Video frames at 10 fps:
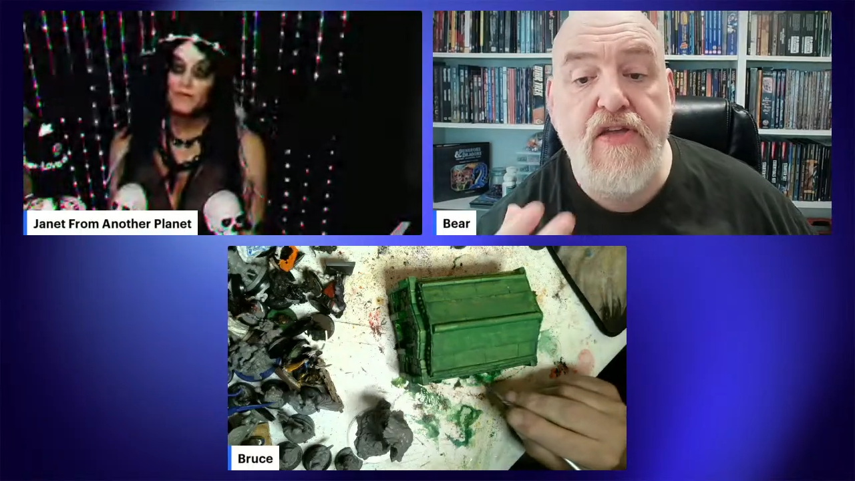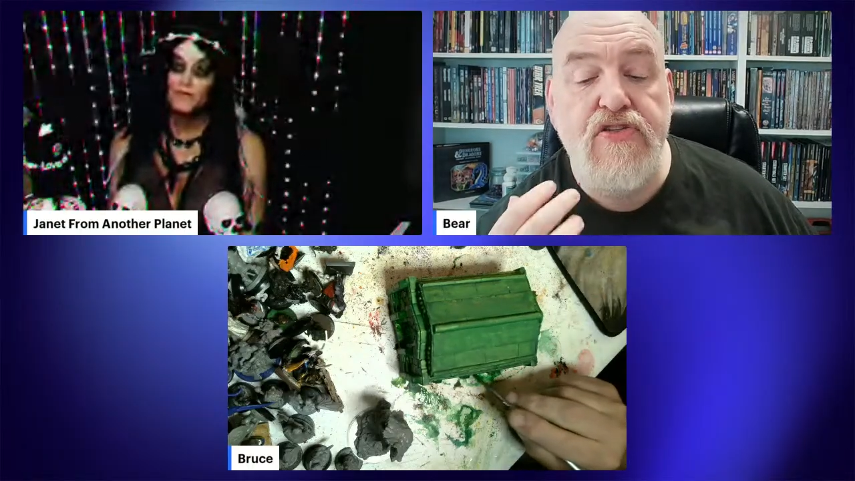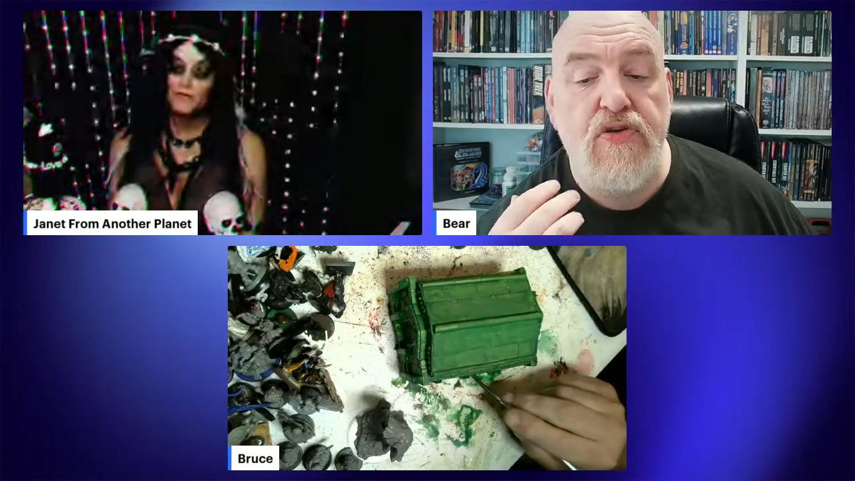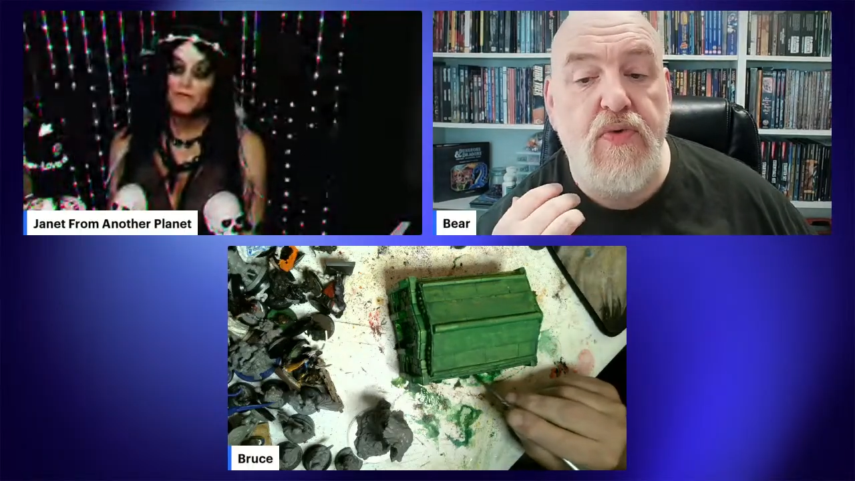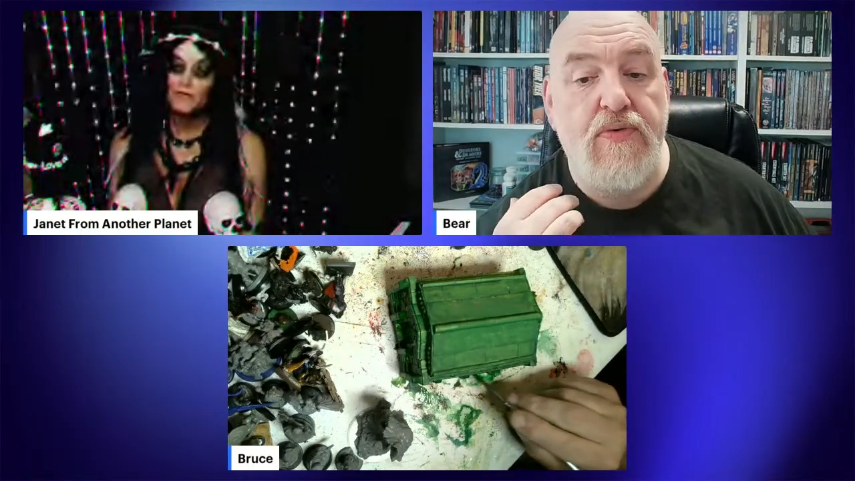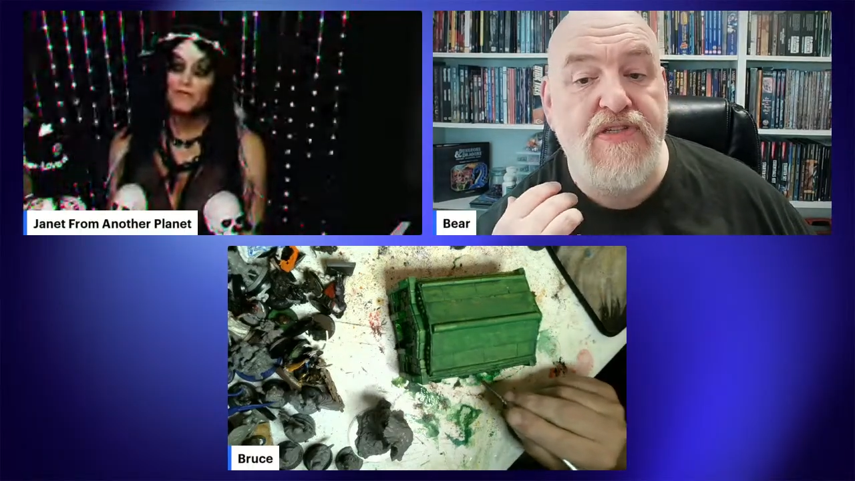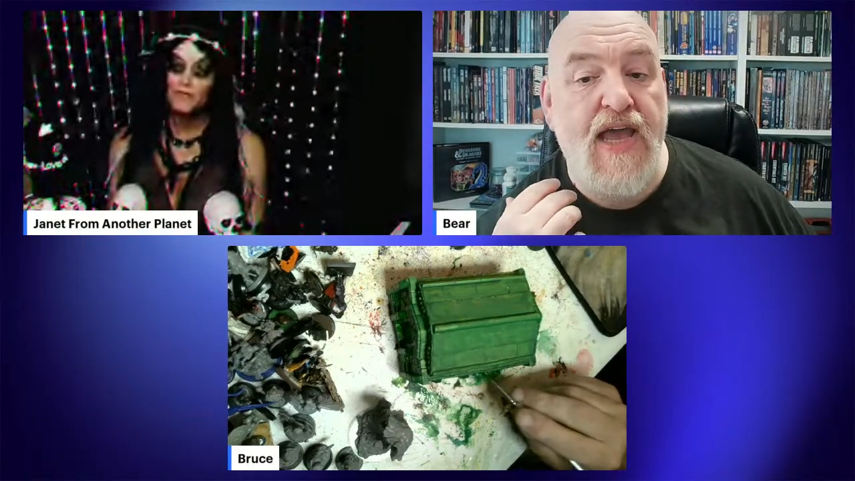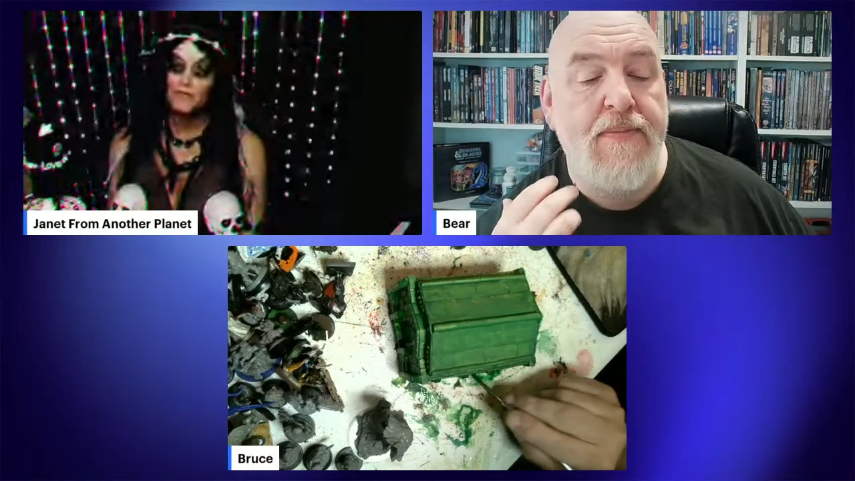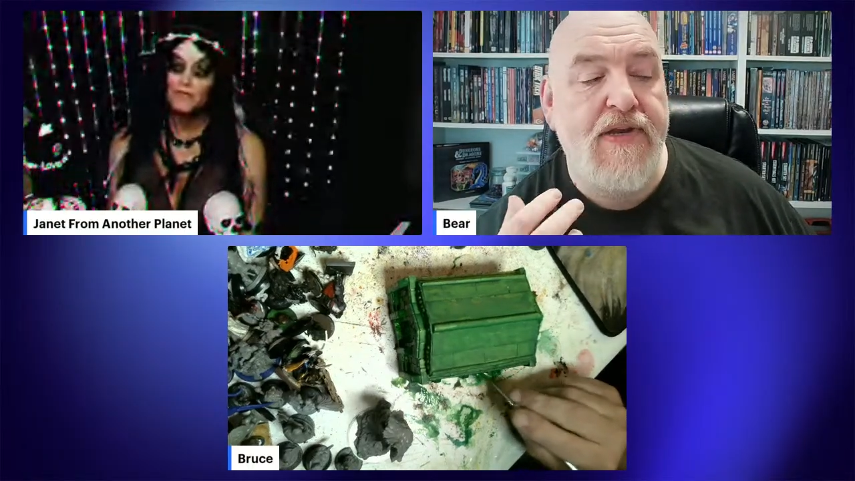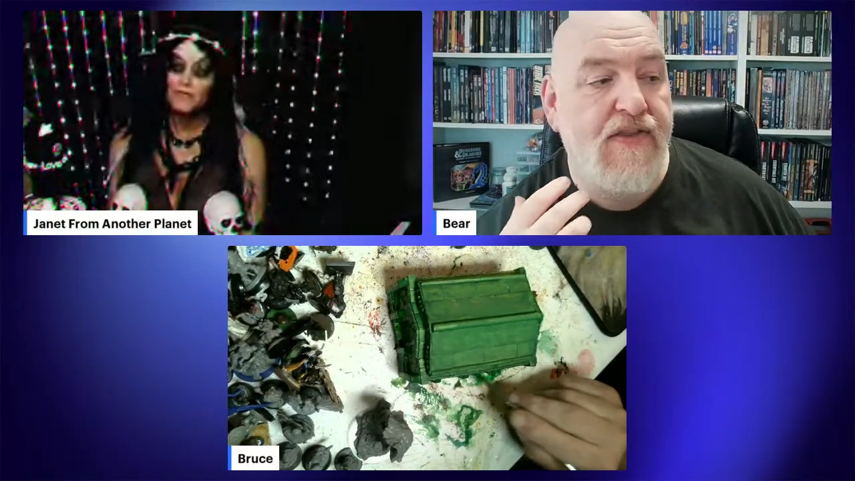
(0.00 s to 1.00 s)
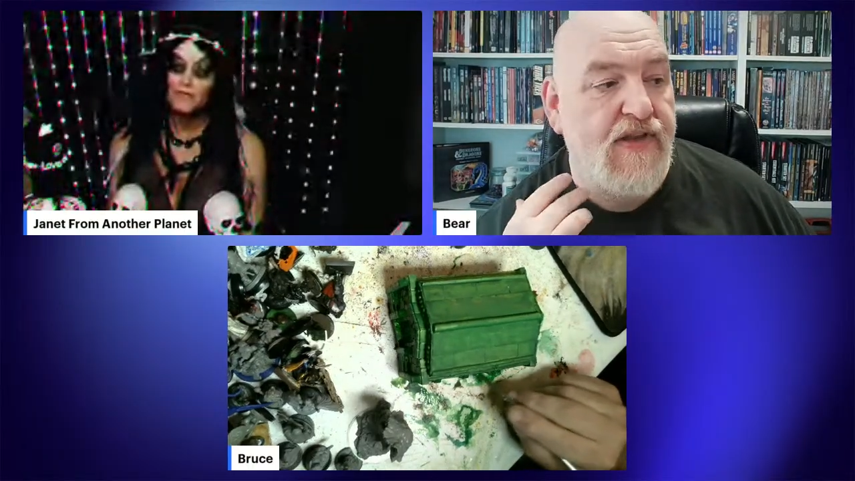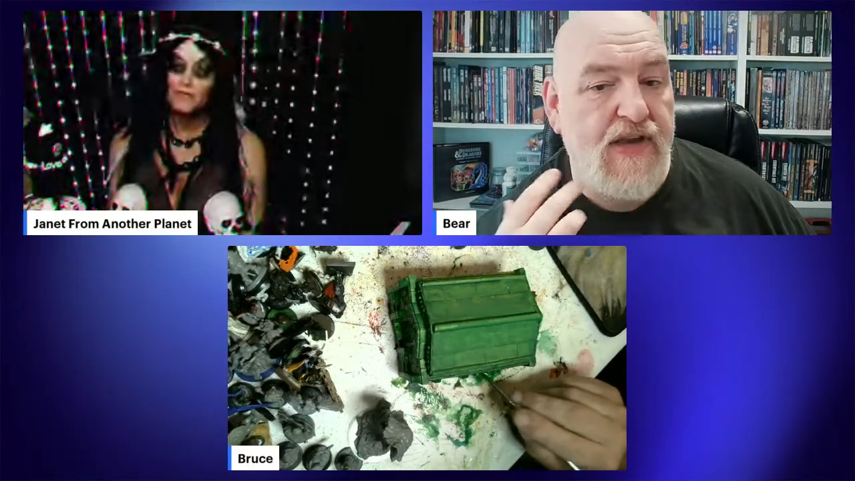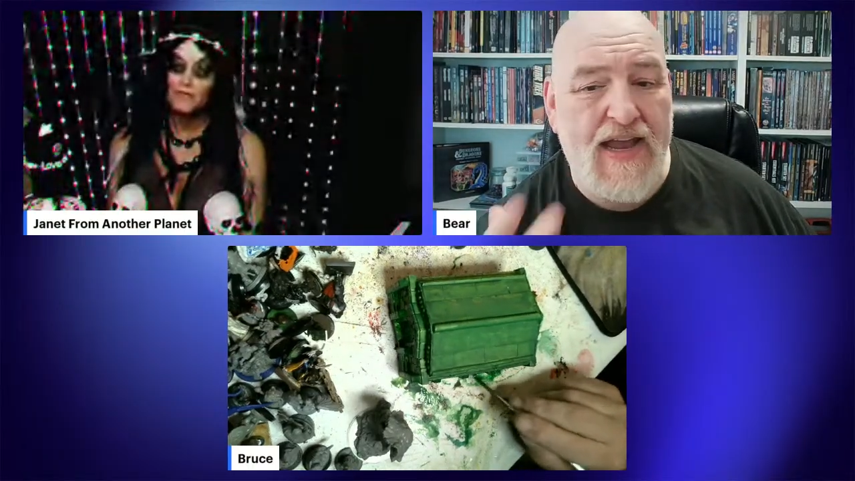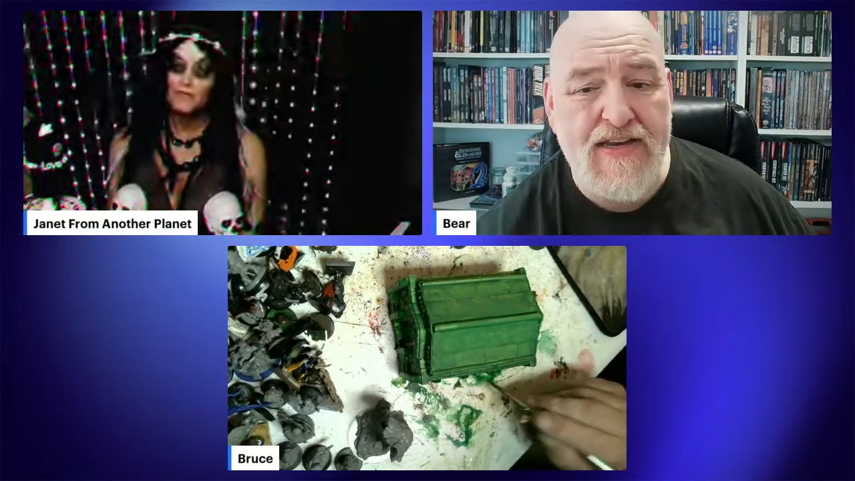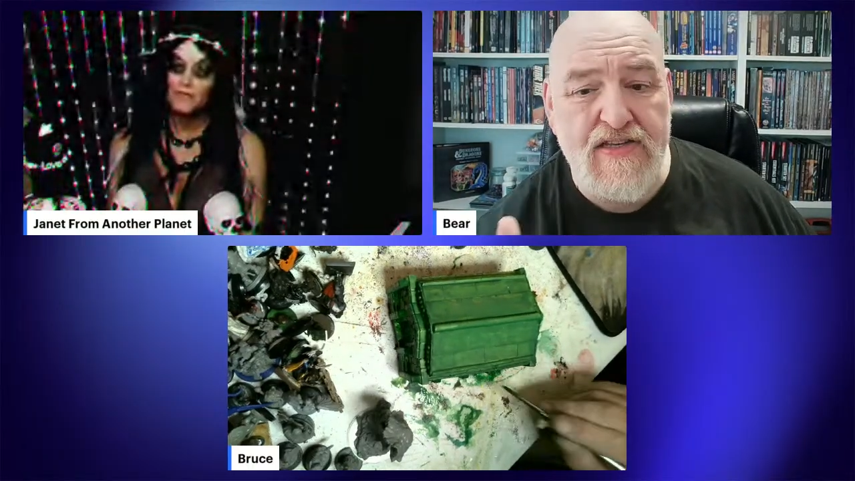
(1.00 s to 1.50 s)
So what was happening in the
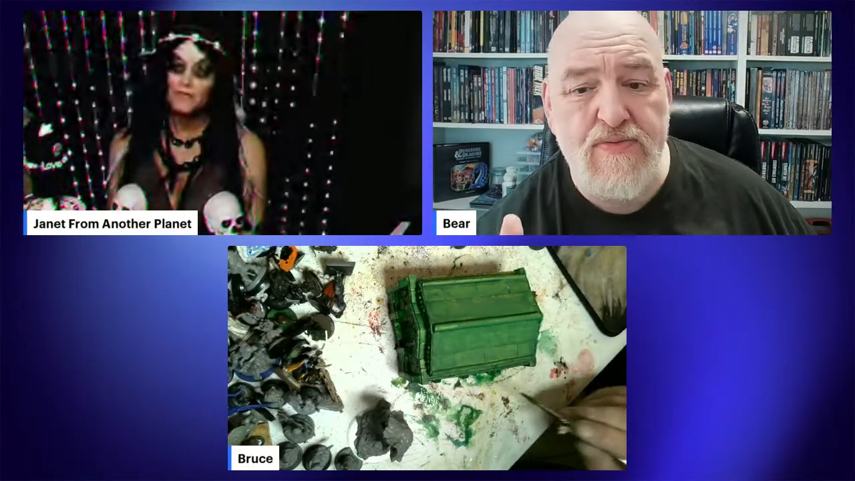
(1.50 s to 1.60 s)
90s